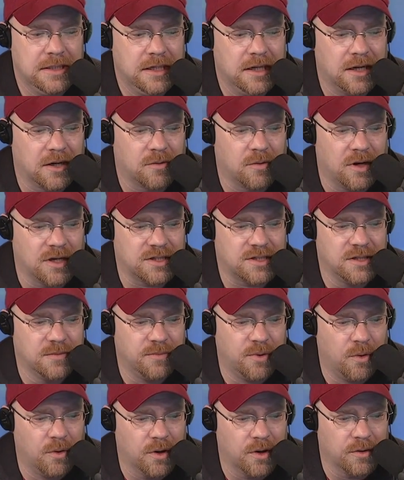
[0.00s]
across the
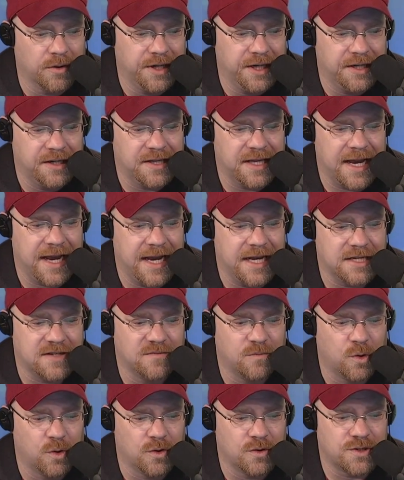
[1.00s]
border and into the hands
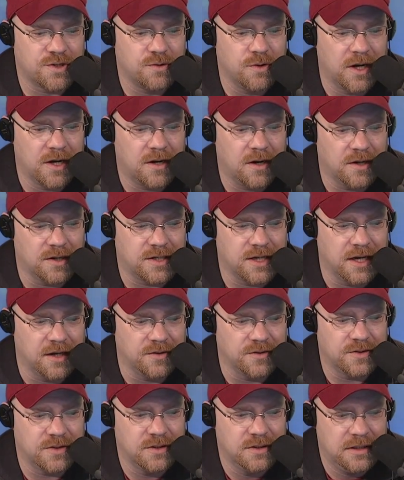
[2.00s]
of murderous drug
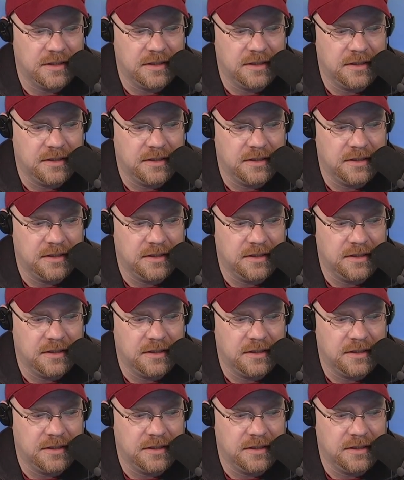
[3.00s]
cartels.